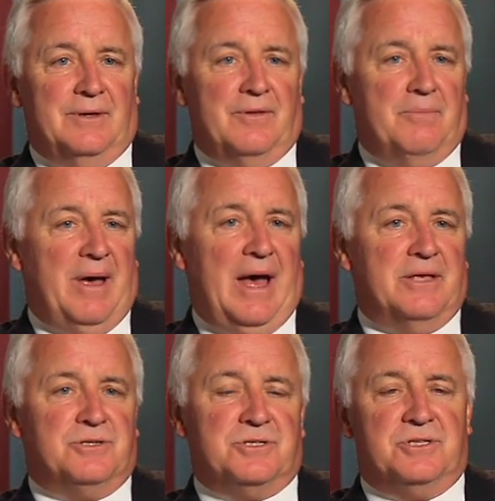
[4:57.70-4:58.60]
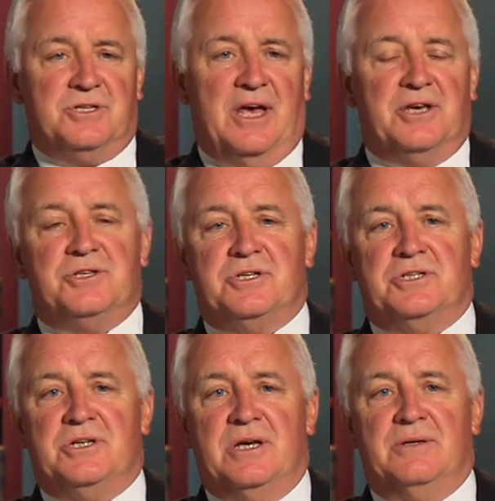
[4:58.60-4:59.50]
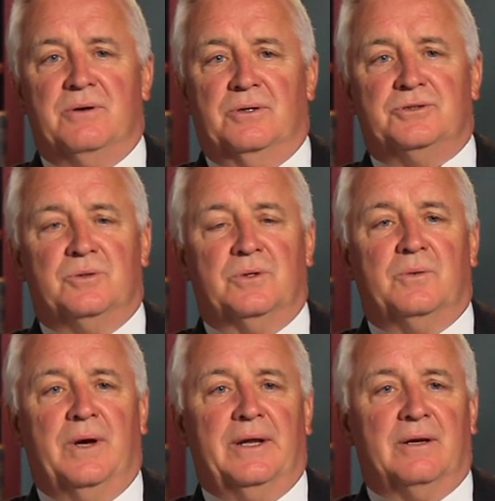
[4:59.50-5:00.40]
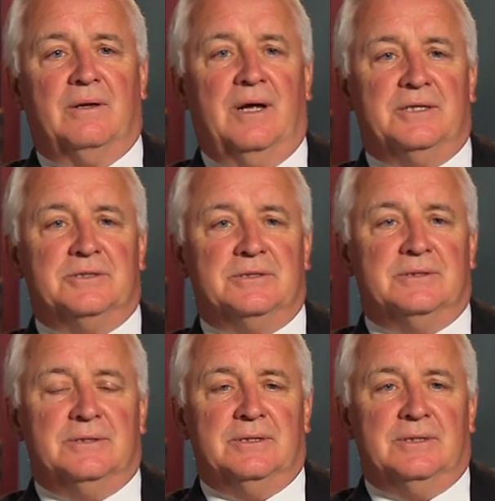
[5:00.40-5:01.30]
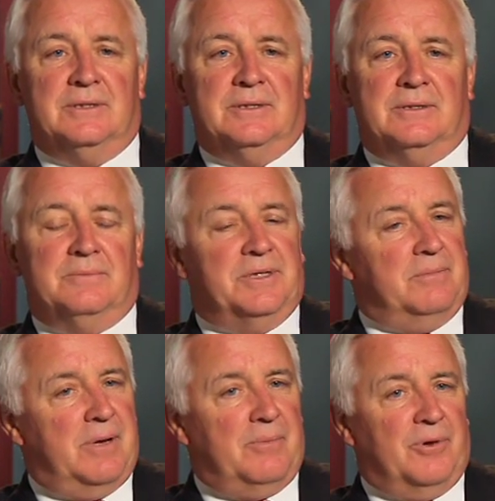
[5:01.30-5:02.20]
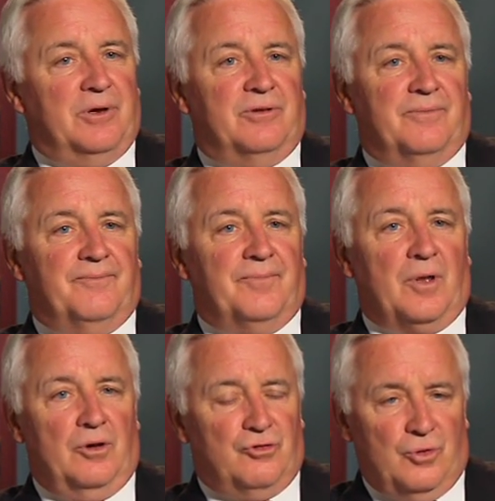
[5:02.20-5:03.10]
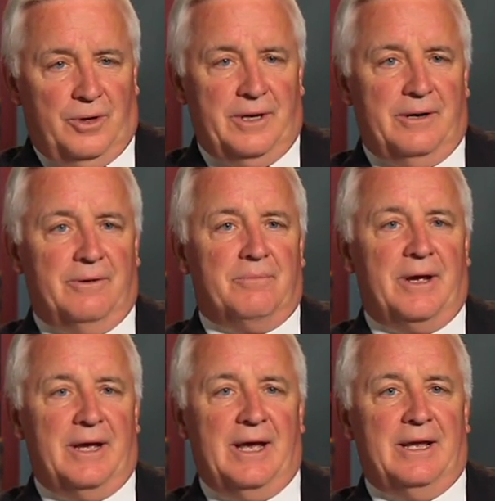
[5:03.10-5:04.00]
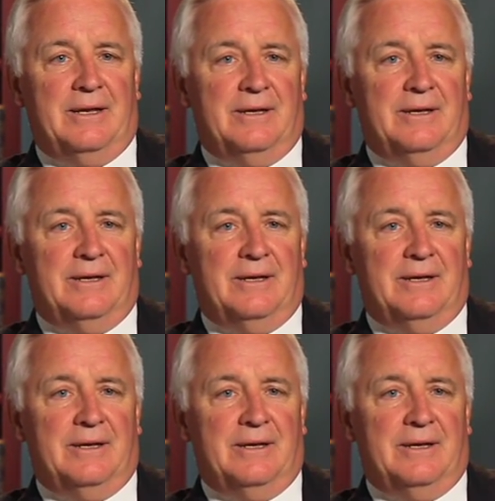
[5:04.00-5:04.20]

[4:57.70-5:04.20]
The badges and sashes, I said, are stored away in a closet. But the memories are stored here in my head.